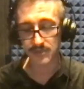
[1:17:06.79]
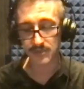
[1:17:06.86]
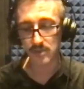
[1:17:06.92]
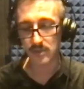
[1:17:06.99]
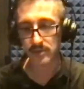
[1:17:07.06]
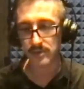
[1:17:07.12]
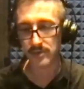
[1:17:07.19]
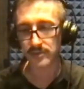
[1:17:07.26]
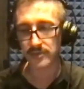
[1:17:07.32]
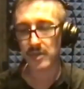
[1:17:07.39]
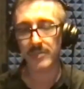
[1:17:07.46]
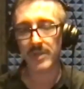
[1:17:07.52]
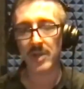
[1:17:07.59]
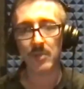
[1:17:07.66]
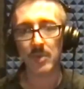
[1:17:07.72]
there's
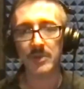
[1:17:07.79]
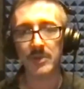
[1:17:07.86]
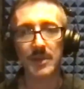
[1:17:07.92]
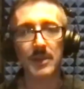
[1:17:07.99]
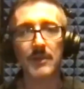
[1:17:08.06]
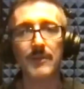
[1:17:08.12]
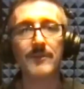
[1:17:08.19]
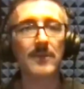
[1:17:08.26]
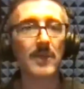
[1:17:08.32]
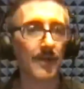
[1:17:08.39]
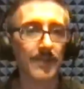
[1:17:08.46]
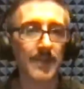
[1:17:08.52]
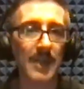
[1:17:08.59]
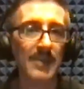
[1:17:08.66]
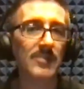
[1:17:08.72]
no better word than the
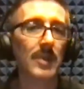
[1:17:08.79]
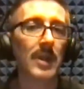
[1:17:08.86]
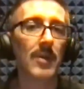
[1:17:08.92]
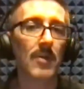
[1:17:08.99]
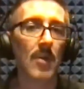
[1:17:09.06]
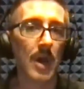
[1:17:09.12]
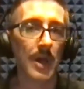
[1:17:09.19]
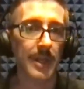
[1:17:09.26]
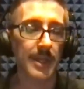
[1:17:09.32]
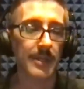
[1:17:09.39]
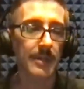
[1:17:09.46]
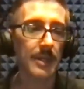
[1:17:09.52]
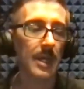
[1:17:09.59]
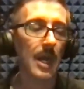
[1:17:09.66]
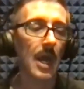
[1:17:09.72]
fluff. That's what I wanted.